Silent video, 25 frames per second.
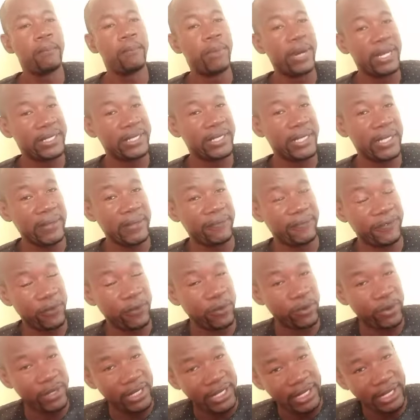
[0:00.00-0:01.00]
But if
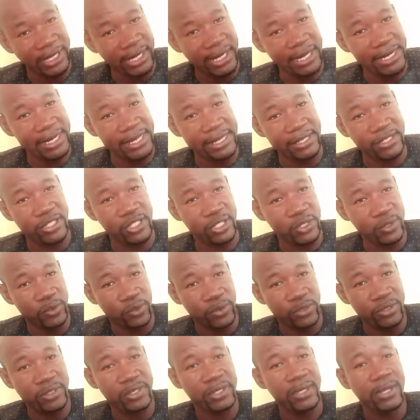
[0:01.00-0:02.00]
you really need to
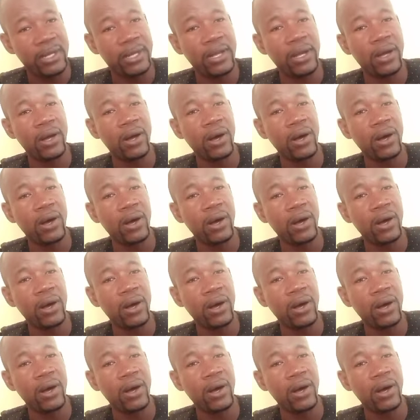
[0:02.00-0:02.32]
use